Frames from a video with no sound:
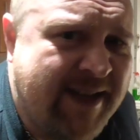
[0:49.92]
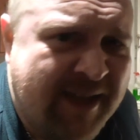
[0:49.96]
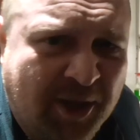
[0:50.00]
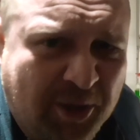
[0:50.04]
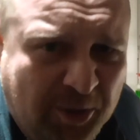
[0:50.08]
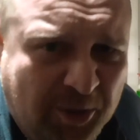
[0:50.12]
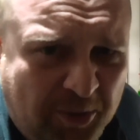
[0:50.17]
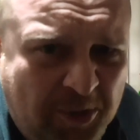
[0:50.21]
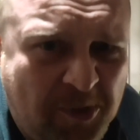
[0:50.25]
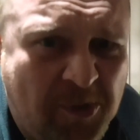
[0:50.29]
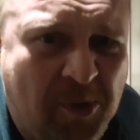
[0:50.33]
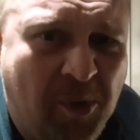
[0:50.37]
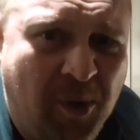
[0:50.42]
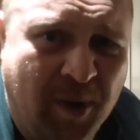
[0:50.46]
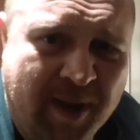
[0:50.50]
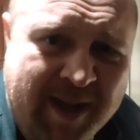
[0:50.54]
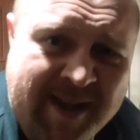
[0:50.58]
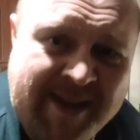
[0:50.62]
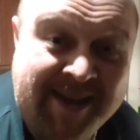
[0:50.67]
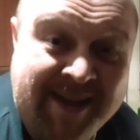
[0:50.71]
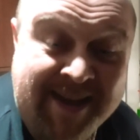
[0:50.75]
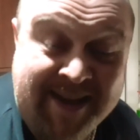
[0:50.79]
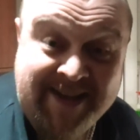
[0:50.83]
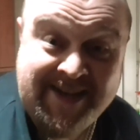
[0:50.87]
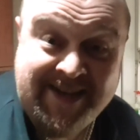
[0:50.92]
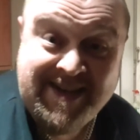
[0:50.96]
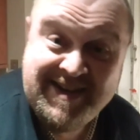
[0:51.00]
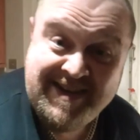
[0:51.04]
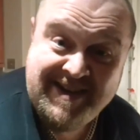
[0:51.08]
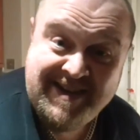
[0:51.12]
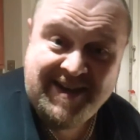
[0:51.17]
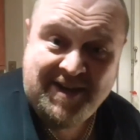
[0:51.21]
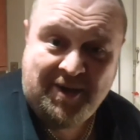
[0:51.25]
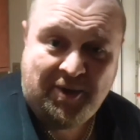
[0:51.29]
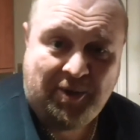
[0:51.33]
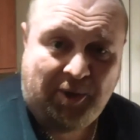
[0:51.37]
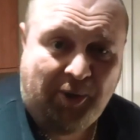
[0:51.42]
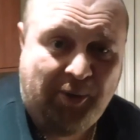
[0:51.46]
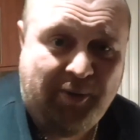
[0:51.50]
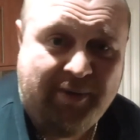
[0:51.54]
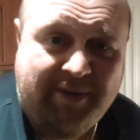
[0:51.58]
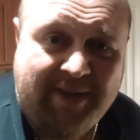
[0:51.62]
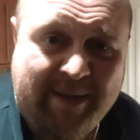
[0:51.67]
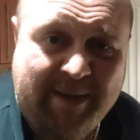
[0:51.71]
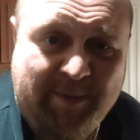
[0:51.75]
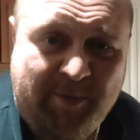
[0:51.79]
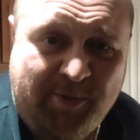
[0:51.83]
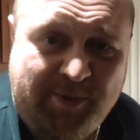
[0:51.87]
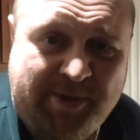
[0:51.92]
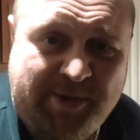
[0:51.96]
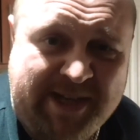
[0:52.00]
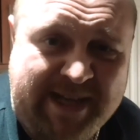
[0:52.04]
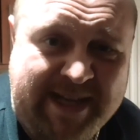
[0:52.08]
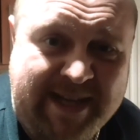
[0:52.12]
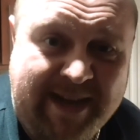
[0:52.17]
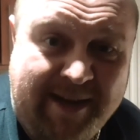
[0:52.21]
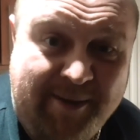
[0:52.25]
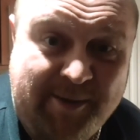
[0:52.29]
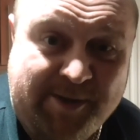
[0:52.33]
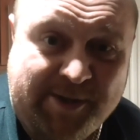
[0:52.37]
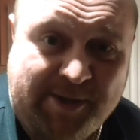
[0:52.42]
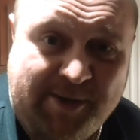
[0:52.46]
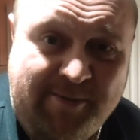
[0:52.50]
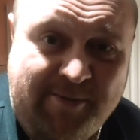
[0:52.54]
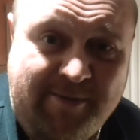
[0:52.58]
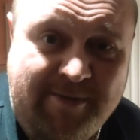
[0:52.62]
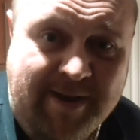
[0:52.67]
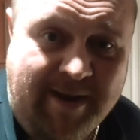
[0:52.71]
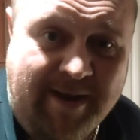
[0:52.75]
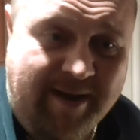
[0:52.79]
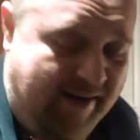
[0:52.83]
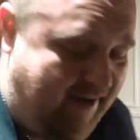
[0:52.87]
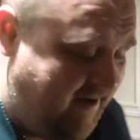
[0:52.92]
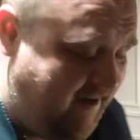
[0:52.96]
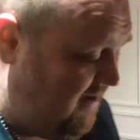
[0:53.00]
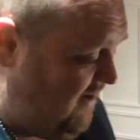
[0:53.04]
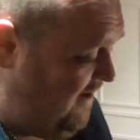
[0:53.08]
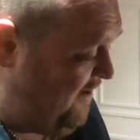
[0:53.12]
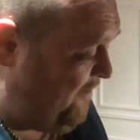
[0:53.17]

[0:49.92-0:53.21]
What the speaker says: Hello. Long time no see, how's it going?